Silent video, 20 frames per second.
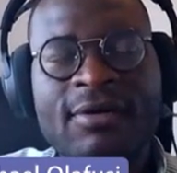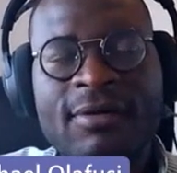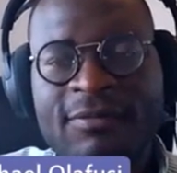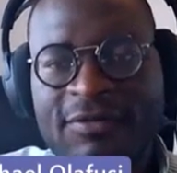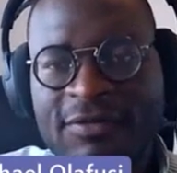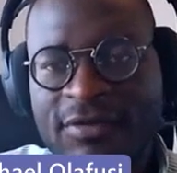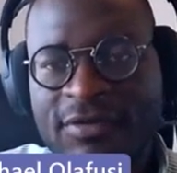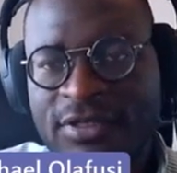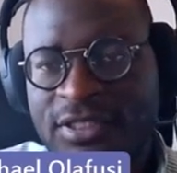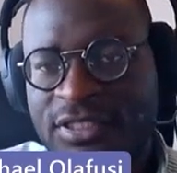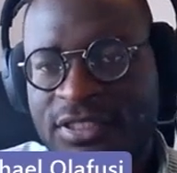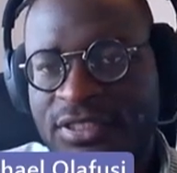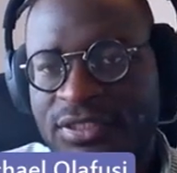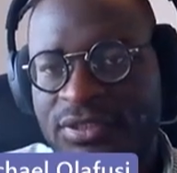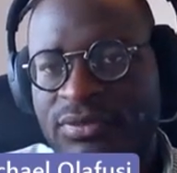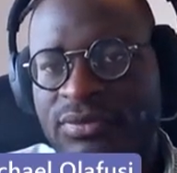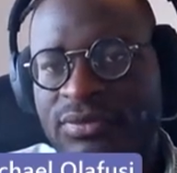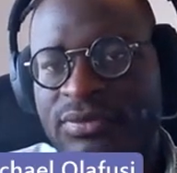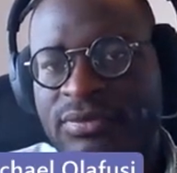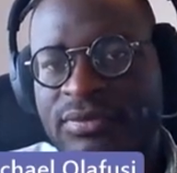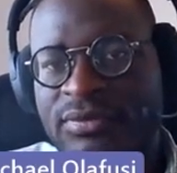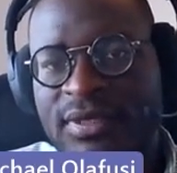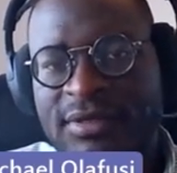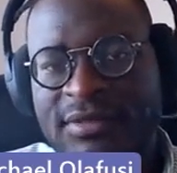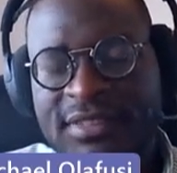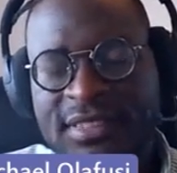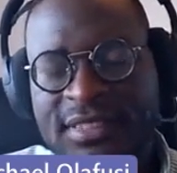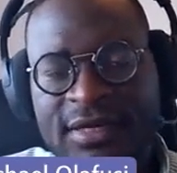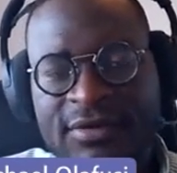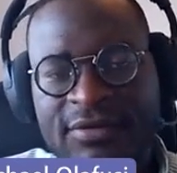comfort zone,
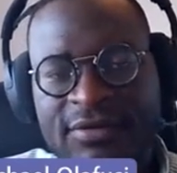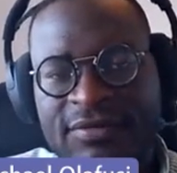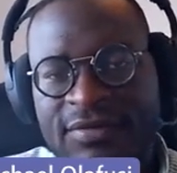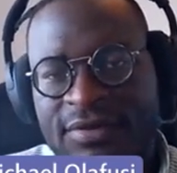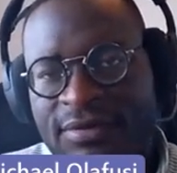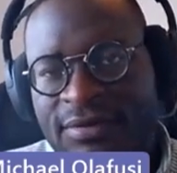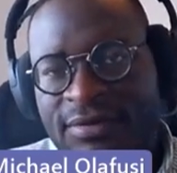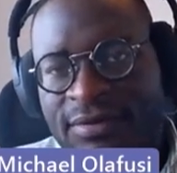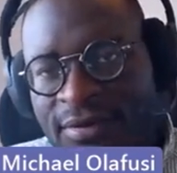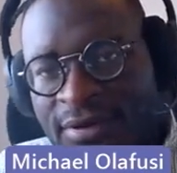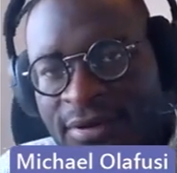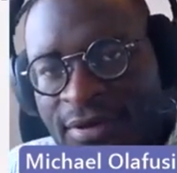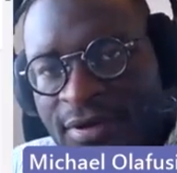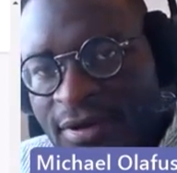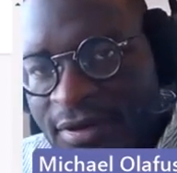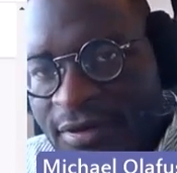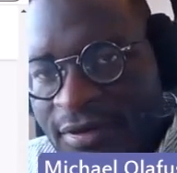outside of your